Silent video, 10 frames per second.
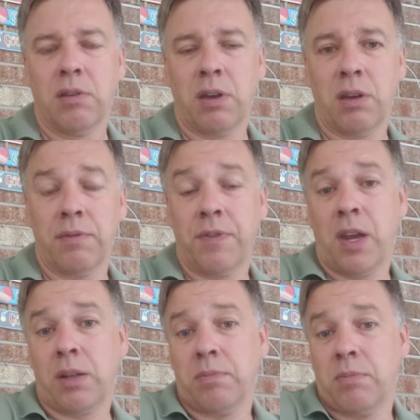In
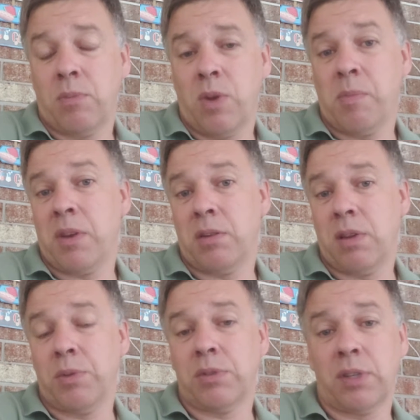fact, women,
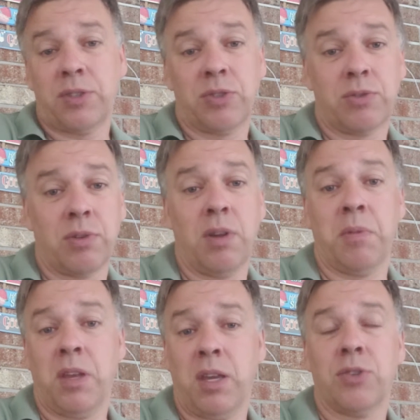it was
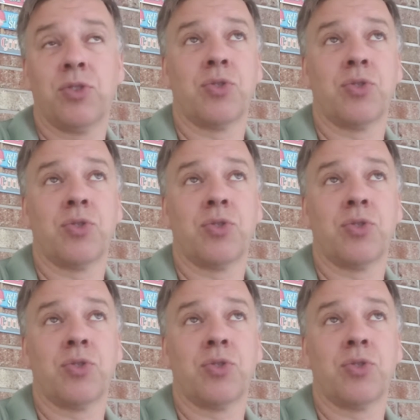extremely